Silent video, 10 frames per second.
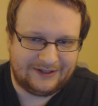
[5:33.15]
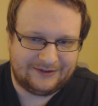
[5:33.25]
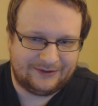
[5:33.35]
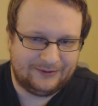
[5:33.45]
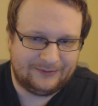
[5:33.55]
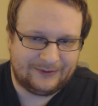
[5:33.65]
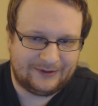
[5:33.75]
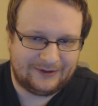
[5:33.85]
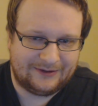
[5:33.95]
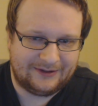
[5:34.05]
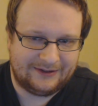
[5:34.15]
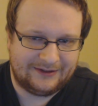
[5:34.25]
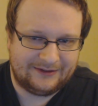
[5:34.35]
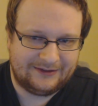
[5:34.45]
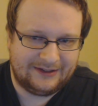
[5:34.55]
that's too far, and
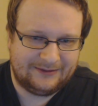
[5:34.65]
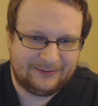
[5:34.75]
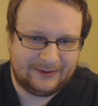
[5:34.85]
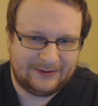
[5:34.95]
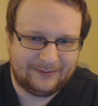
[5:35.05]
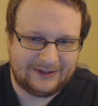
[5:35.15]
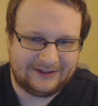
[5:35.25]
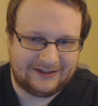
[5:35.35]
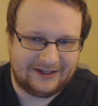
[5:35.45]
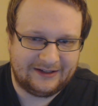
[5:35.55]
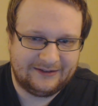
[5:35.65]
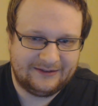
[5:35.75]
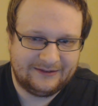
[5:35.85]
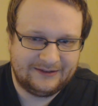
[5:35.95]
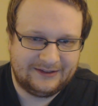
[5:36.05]
that's probably something like that,
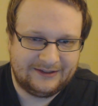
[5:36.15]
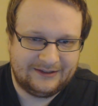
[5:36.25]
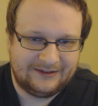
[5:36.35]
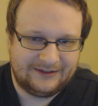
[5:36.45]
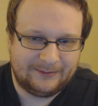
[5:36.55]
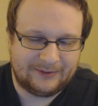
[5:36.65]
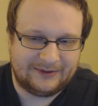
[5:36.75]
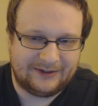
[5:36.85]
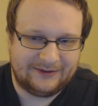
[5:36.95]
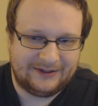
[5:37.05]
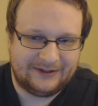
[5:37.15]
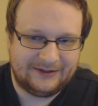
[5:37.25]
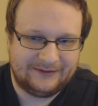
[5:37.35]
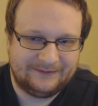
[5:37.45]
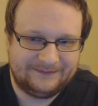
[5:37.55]
somewhere around
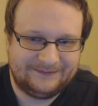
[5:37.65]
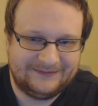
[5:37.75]
there.